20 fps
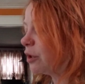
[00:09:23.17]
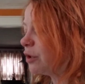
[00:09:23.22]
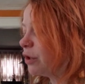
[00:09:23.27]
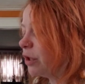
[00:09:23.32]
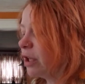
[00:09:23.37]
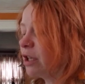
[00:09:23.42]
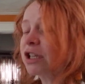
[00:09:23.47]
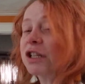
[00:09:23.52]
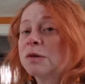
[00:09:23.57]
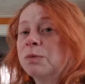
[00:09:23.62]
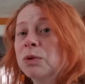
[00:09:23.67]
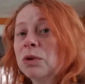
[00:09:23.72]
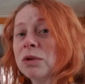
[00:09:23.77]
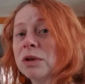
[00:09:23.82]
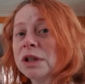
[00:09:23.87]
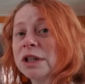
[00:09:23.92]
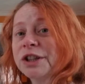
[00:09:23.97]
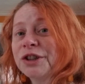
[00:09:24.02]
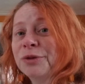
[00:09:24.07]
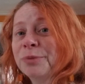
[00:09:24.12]
to explore a
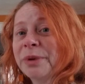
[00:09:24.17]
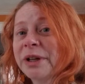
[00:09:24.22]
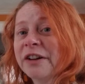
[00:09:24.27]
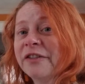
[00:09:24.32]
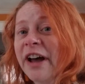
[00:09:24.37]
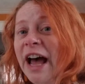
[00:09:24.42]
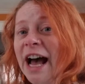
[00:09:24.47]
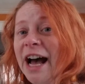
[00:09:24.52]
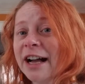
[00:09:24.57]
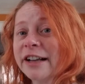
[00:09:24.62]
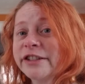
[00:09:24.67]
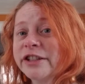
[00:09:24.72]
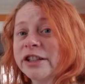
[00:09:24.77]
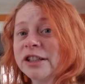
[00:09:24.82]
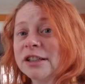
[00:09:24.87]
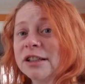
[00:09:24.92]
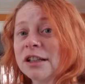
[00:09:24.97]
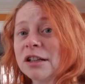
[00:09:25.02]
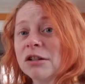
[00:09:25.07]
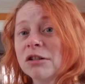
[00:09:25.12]
little bit of
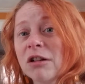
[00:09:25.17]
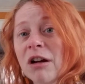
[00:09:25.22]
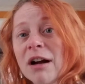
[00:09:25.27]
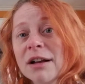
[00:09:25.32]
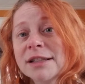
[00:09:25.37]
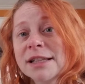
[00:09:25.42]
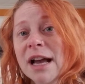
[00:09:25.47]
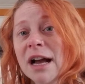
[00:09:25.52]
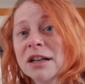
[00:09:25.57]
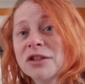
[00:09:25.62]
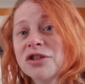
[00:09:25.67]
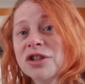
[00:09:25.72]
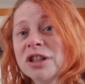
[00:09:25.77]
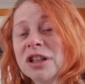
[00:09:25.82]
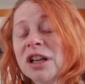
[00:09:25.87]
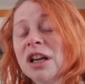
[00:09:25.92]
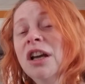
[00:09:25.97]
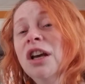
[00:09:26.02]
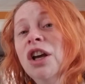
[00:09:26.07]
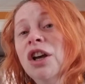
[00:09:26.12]
hatching and cross
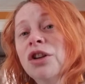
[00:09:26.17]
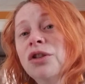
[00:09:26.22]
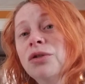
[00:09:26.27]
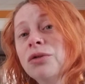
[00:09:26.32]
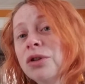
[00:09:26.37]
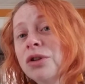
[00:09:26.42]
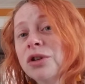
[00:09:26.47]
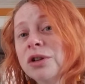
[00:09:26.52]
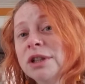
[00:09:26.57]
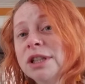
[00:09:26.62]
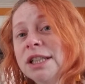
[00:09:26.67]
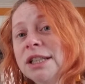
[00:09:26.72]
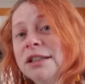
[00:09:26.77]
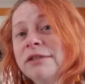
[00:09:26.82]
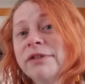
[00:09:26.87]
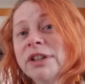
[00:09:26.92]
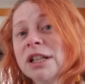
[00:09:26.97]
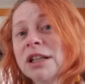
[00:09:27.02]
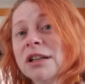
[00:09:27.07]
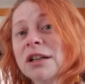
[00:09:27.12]
hatching. You could
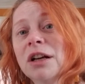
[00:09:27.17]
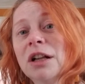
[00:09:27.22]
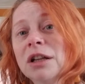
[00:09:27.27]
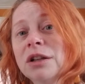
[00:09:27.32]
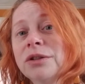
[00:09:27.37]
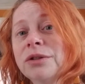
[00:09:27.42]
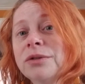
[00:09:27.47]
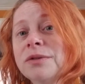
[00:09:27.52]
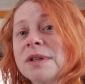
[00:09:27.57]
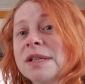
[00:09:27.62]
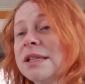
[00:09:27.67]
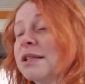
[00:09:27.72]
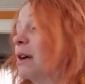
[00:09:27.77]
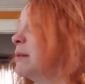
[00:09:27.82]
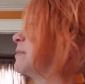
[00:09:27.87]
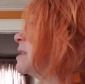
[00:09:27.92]
even include some